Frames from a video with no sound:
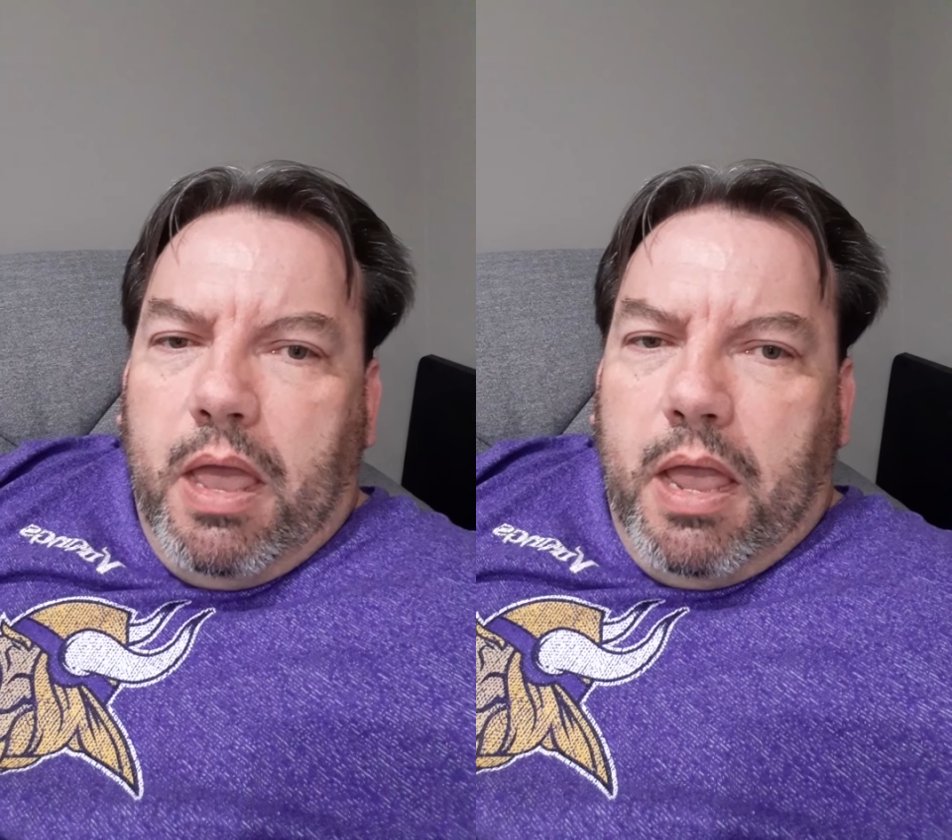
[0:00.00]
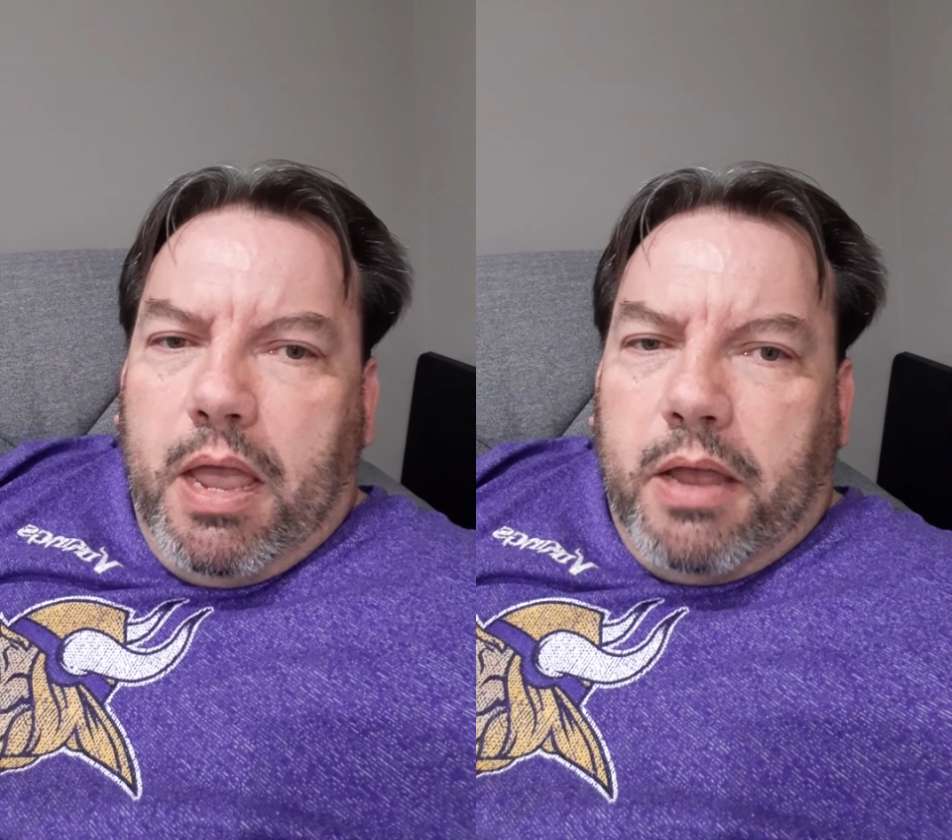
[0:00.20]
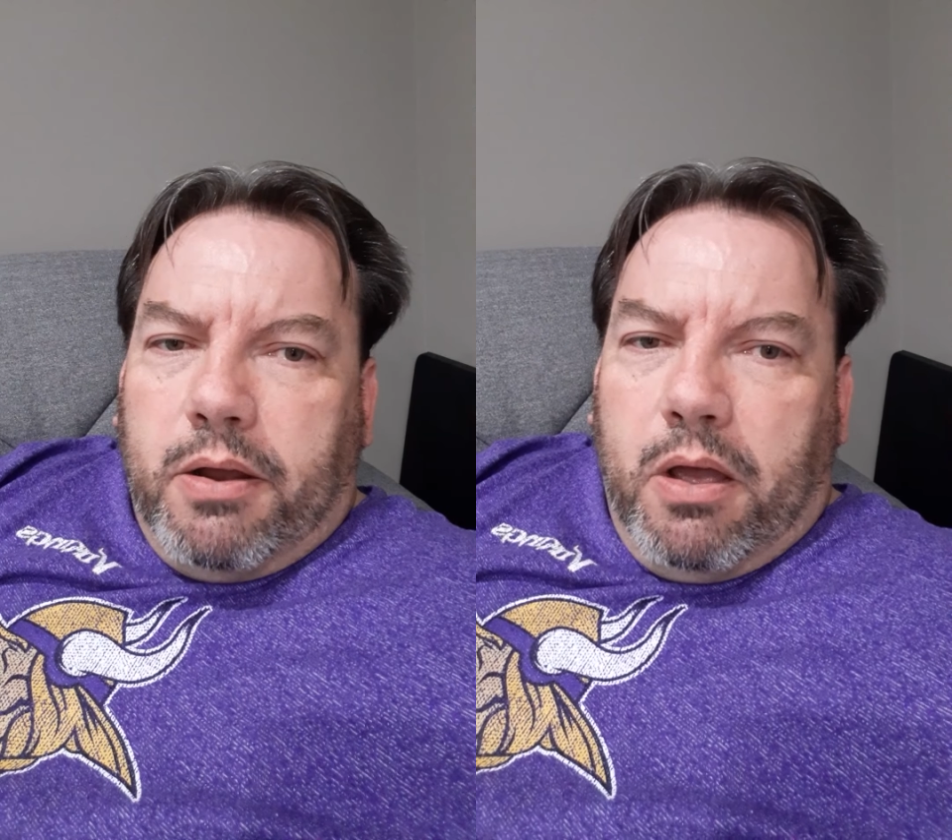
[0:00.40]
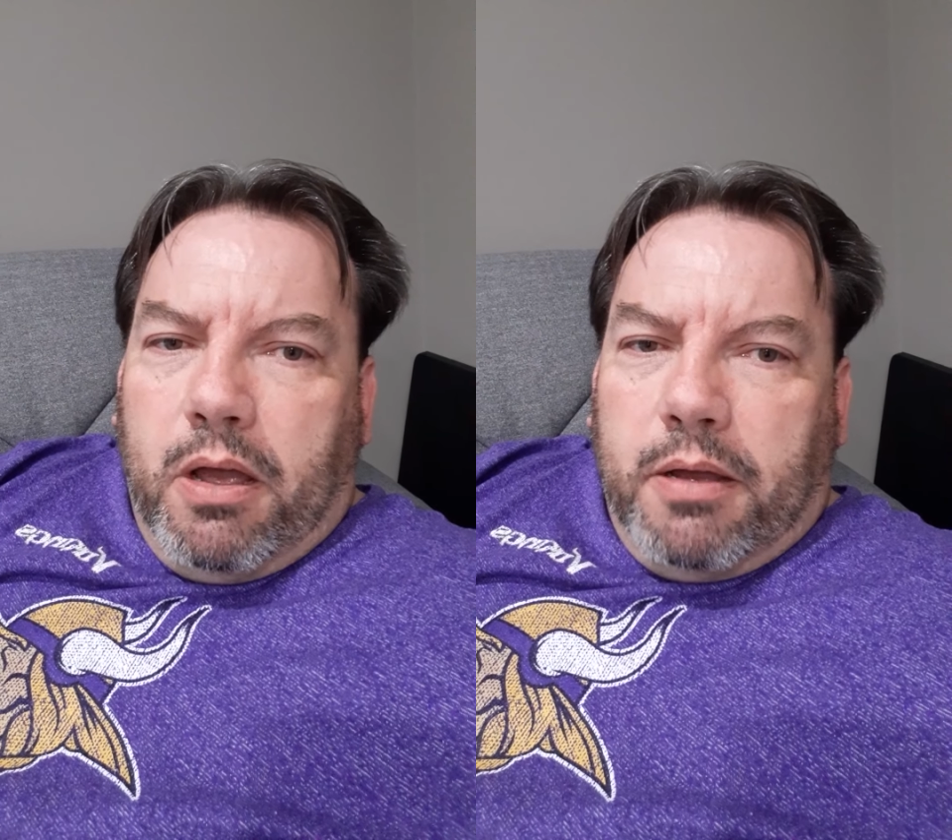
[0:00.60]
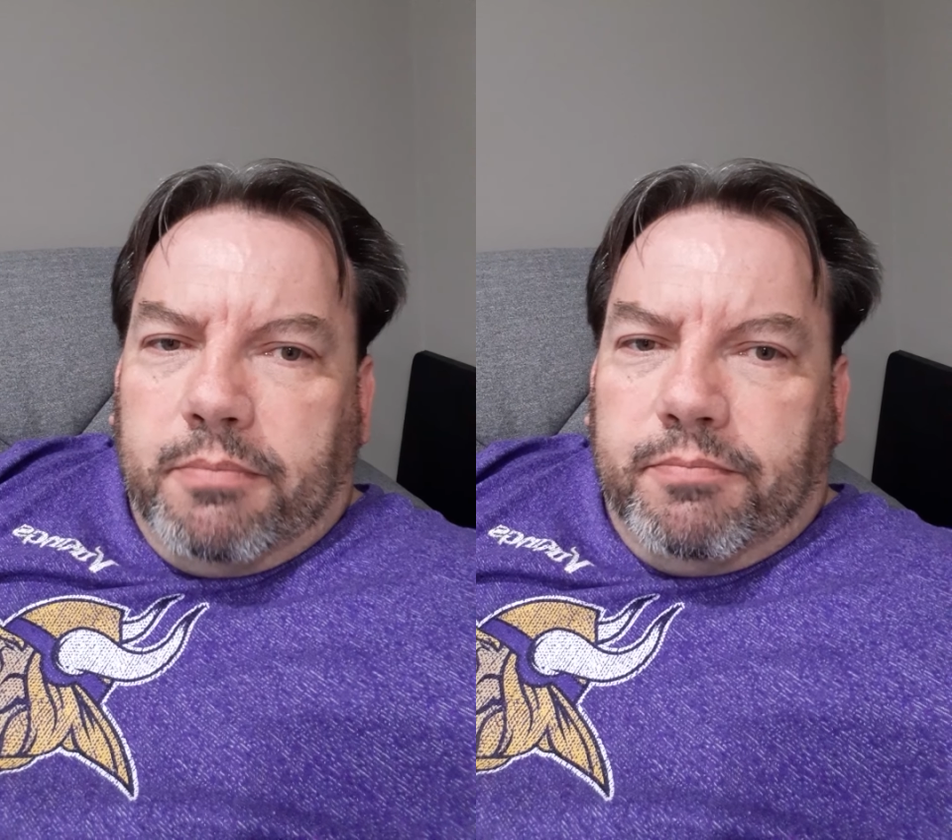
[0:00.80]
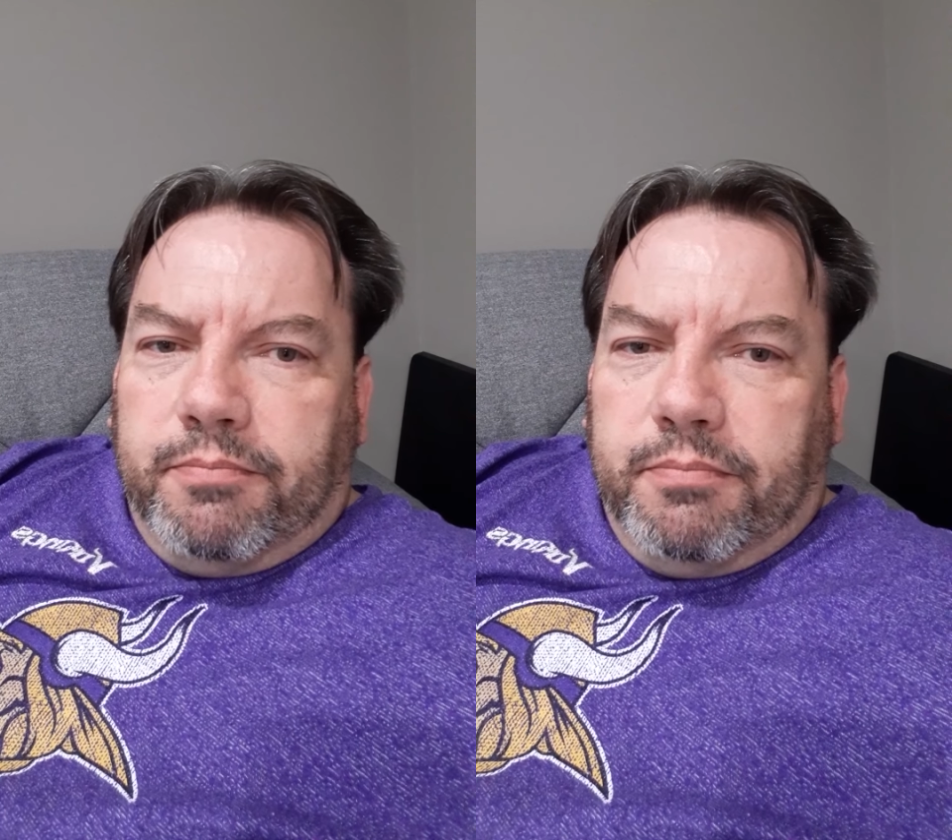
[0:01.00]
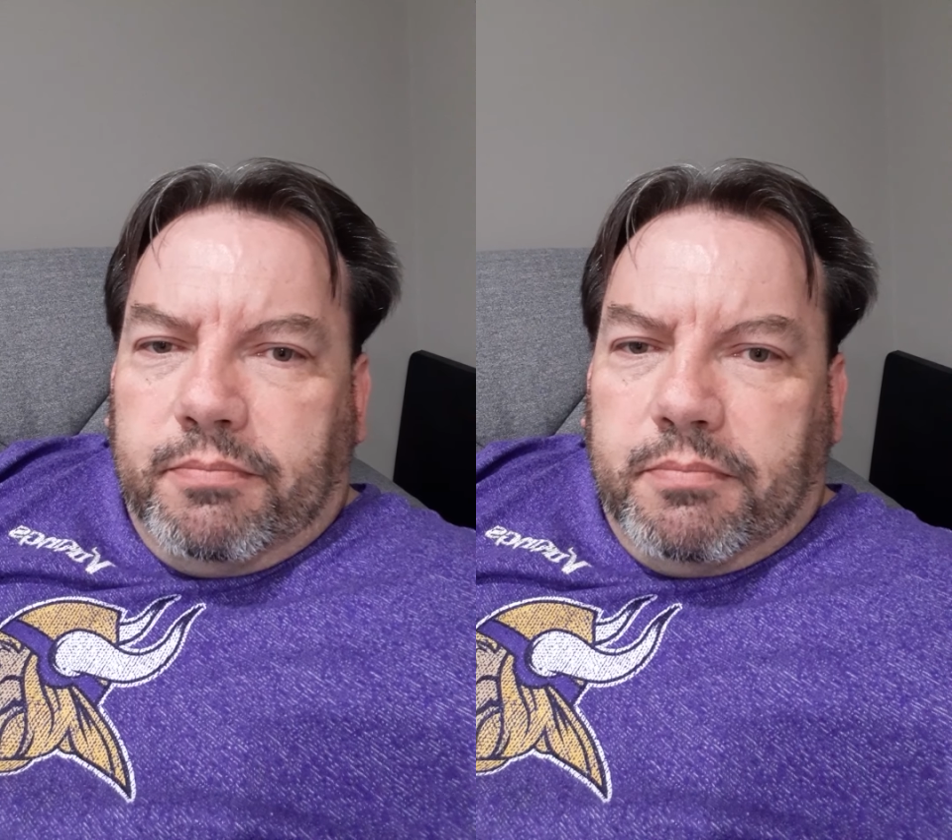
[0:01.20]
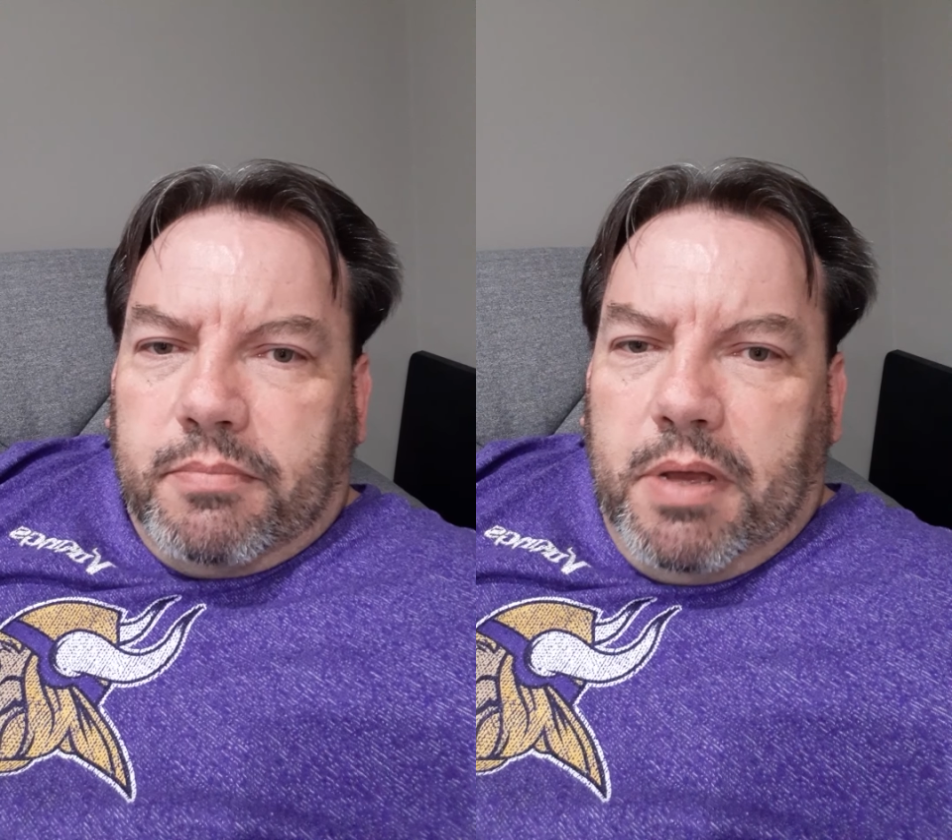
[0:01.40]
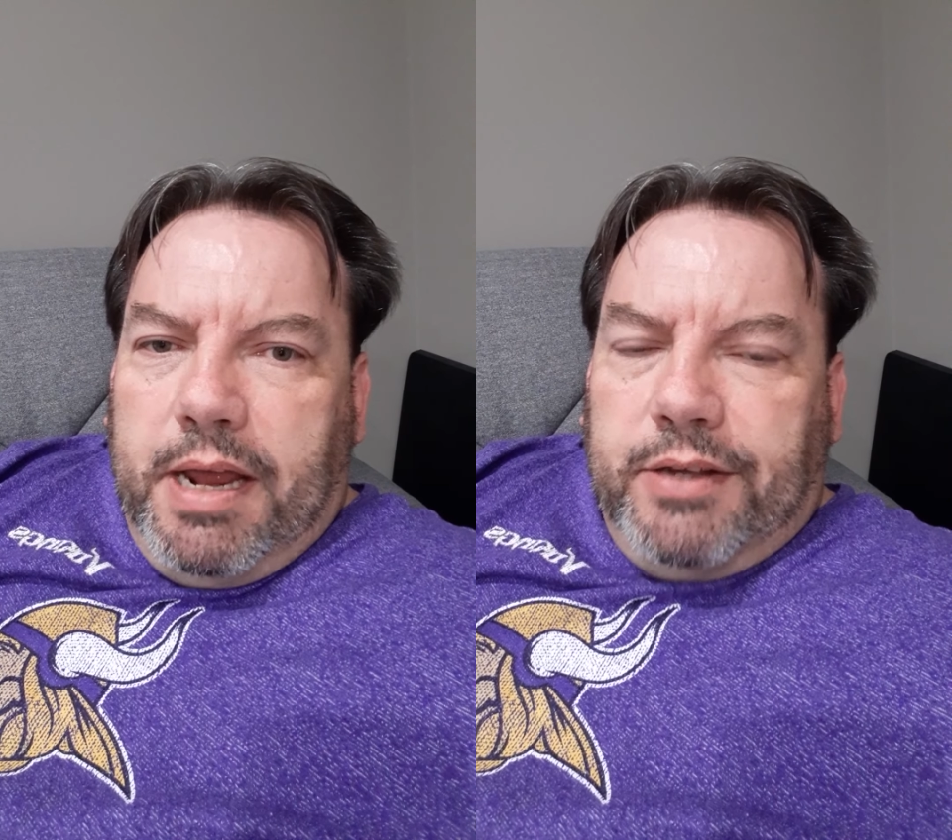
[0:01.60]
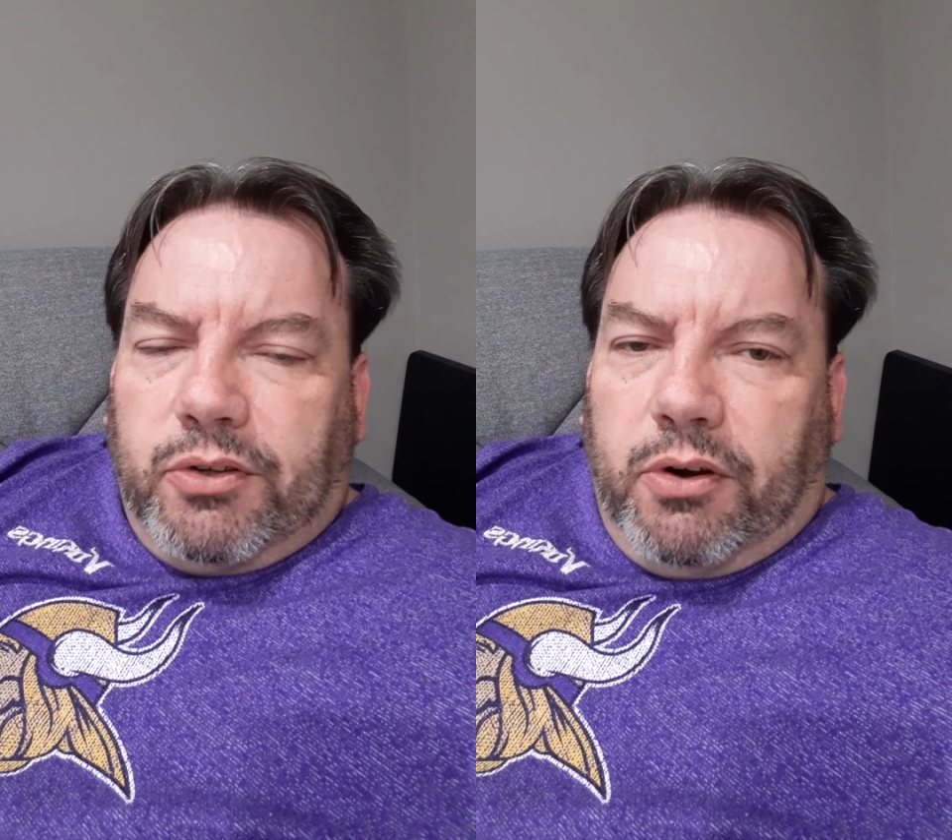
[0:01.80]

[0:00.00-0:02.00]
And um, he's